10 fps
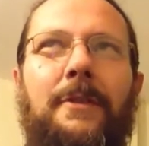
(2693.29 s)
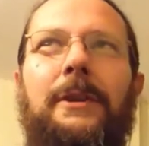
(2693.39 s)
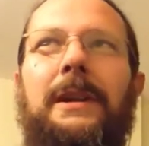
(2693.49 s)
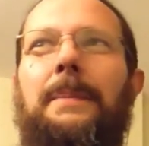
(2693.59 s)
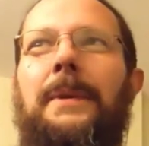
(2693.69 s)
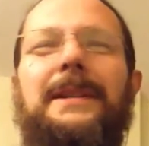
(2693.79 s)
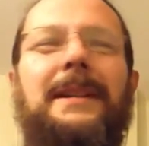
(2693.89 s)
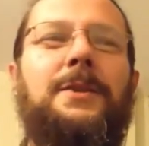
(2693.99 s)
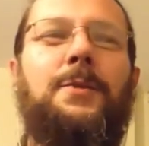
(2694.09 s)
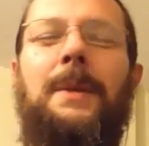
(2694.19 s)
3D
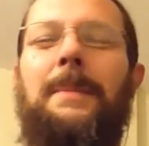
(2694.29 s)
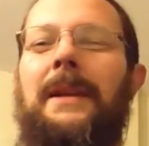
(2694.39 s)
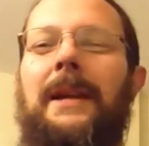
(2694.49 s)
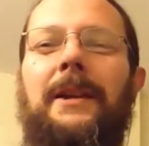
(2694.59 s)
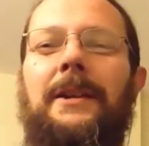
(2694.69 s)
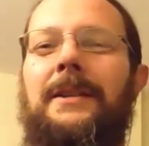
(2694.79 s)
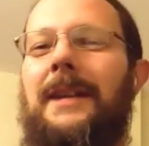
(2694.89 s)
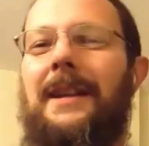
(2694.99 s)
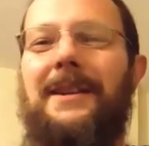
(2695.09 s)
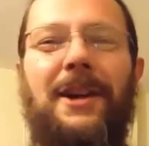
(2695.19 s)
printing is replicator
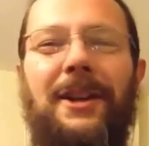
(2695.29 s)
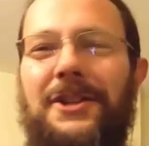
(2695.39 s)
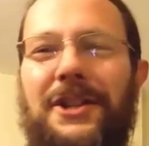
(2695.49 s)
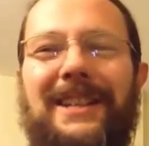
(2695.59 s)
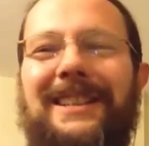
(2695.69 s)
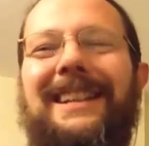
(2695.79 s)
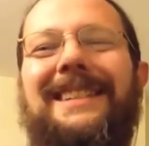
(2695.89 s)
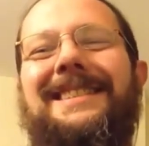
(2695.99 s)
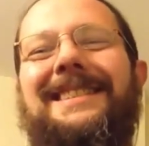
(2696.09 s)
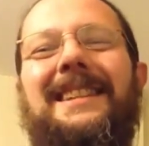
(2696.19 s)
technology. Like
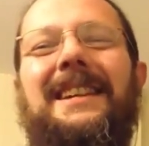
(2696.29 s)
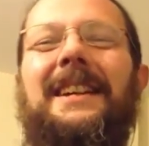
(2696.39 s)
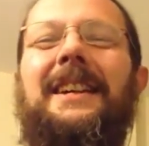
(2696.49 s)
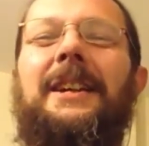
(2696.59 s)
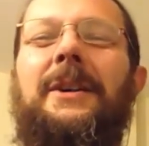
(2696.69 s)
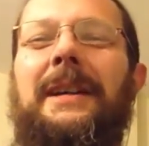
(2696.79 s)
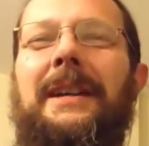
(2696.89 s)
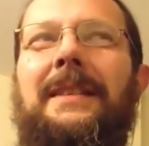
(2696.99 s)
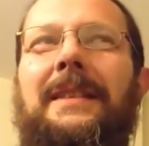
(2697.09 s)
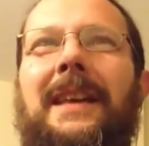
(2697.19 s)
it's, you know,
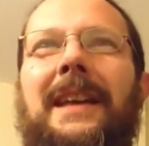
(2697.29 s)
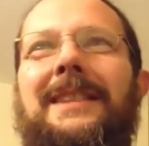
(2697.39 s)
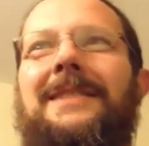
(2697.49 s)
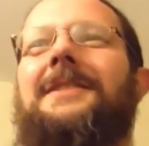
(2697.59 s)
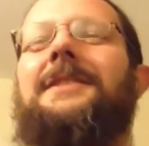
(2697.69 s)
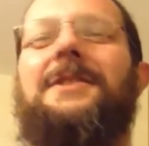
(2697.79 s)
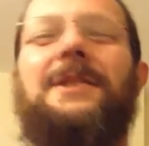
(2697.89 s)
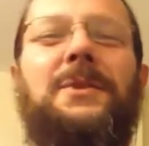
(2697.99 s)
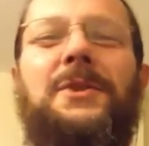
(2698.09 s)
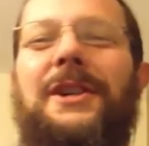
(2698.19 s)
it, that is
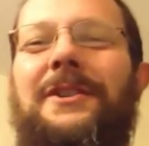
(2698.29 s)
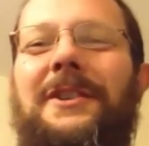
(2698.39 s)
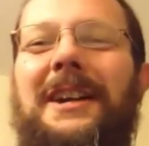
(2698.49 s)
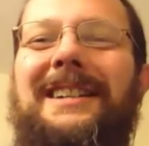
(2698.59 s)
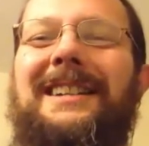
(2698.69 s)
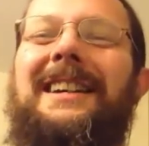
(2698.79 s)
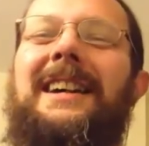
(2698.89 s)
disclosure, right?